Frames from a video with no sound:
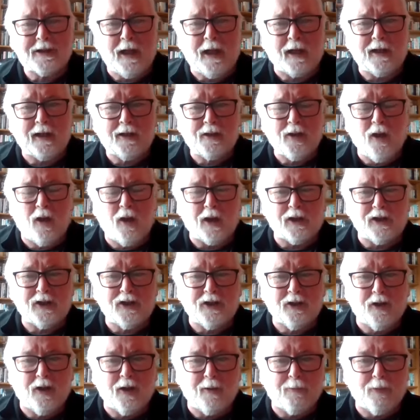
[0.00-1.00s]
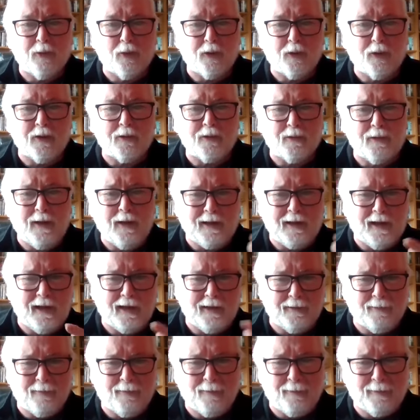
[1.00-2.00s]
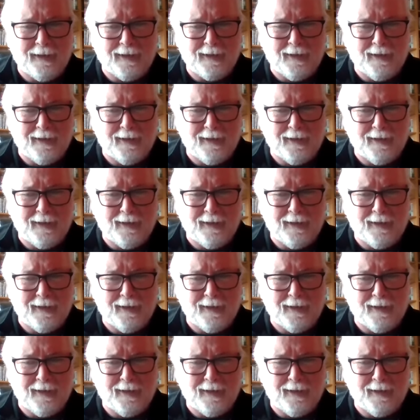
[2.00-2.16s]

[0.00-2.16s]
standing talking to a reporter in